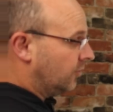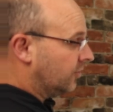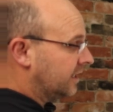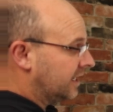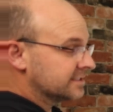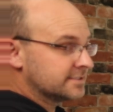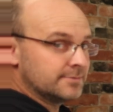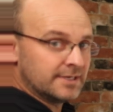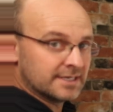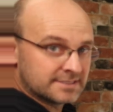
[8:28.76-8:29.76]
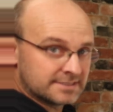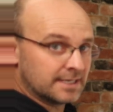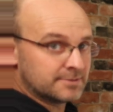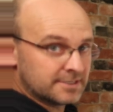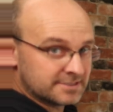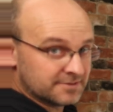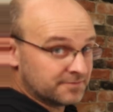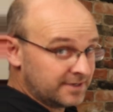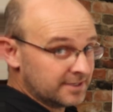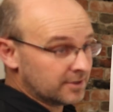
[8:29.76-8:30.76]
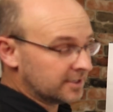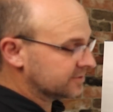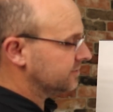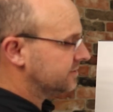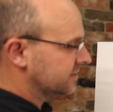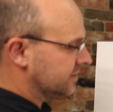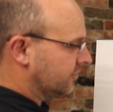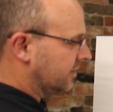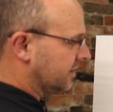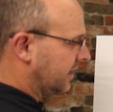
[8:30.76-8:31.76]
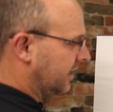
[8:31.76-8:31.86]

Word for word: or it has to be accepted as a fee loss, which isn't going to